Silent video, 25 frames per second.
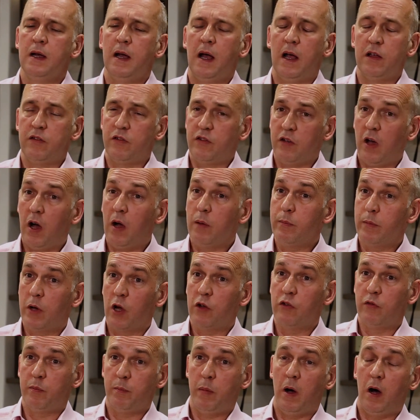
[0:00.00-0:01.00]
As time
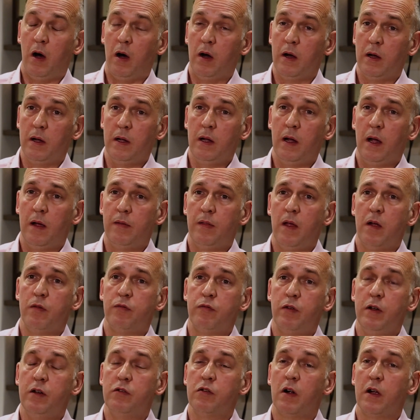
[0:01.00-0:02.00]
goes by and their
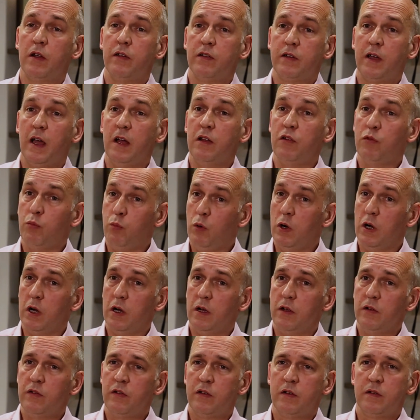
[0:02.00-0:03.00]
Friedreich's gets
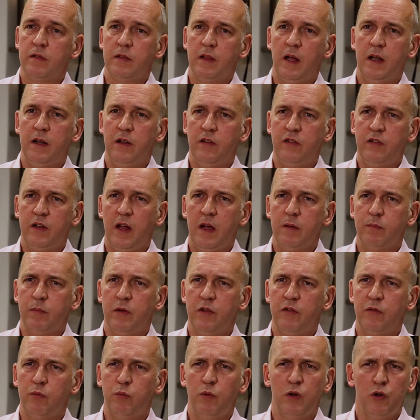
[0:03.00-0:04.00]
worse, their
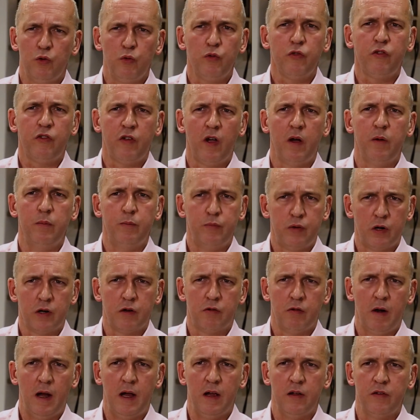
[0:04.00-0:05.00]
nystagmus will also
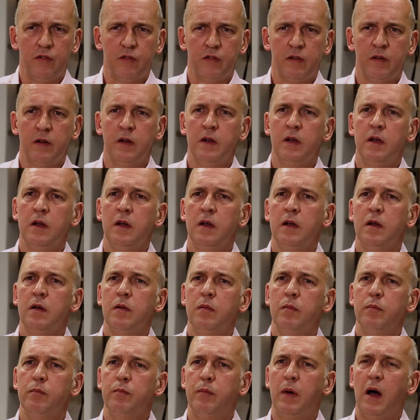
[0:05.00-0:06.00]
progress.
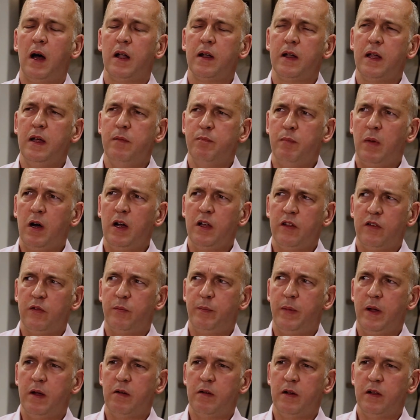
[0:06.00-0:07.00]
But in my
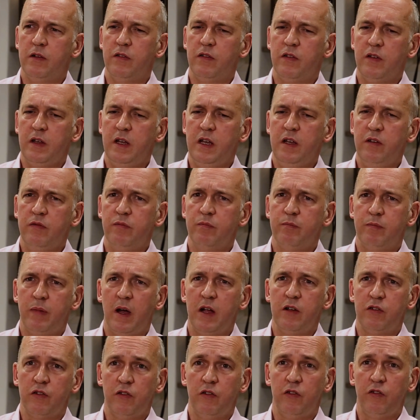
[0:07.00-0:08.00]
experience, even
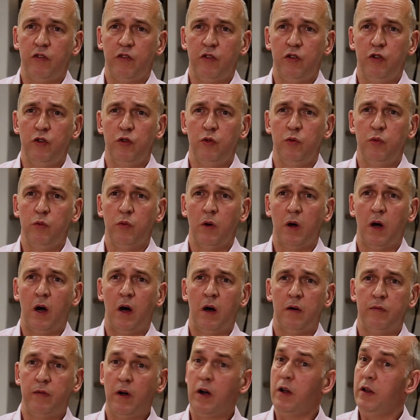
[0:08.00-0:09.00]
patients who
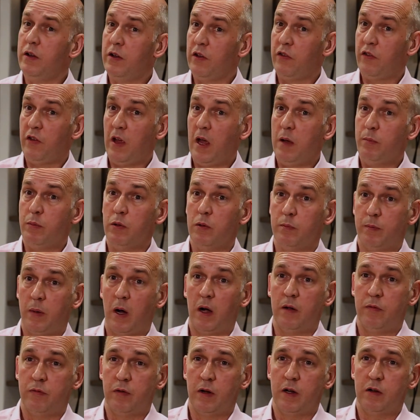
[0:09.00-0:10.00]
are very disabled
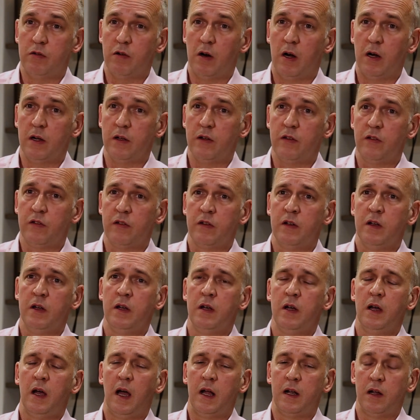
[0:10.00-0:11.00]
by Friedreich's
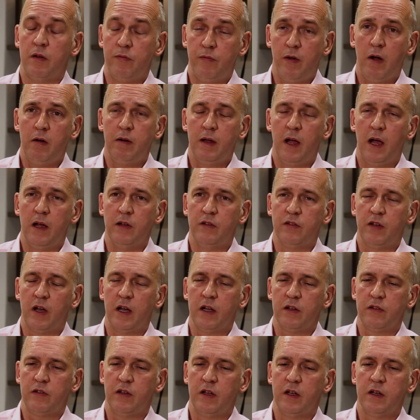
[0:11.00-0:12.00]
and are very
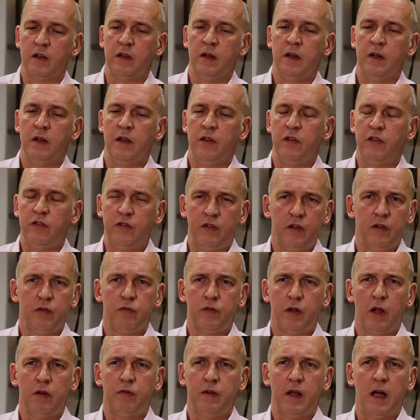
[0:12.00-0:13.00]
ataxic
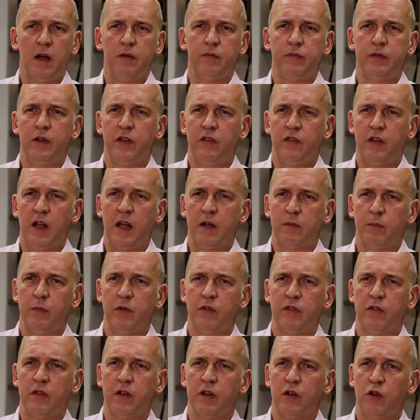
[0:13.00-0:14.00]
still don't have
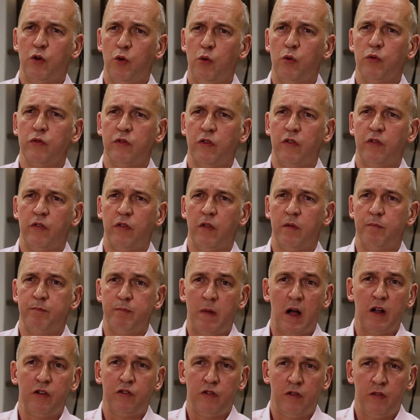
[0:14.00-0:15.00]
nystagmus that causes them
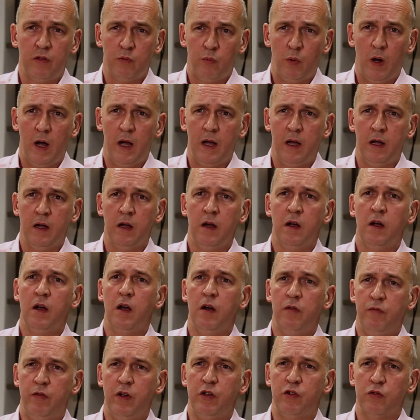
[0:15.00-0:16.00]
much in the way
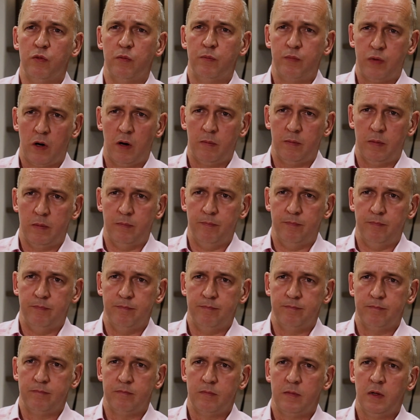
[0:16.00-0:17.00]
of visual problem.
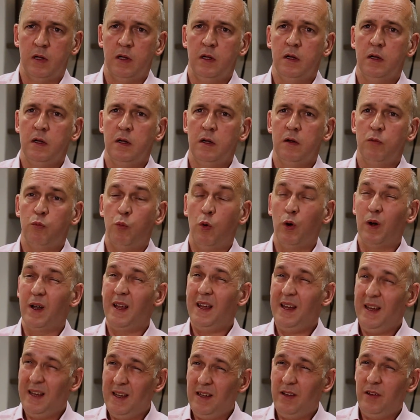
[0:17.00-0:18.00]
What
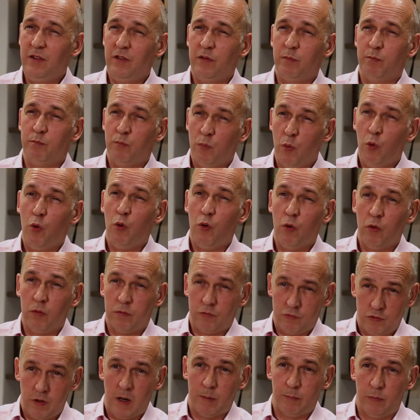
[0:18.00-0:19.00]
is more
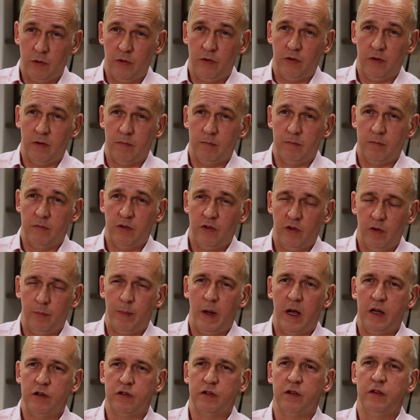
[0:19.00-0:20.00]
troublesome to
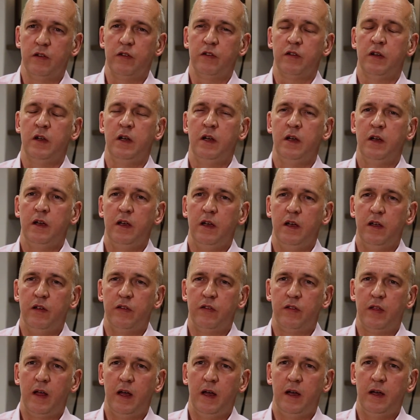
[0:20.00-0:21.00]
patients
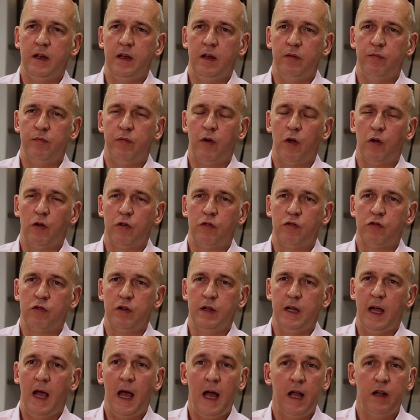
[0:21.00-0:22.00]
is their
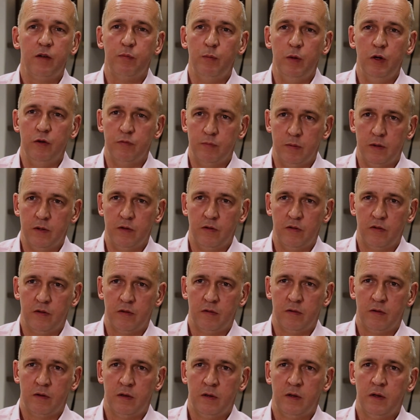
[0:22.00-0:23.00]
involuntary head movements.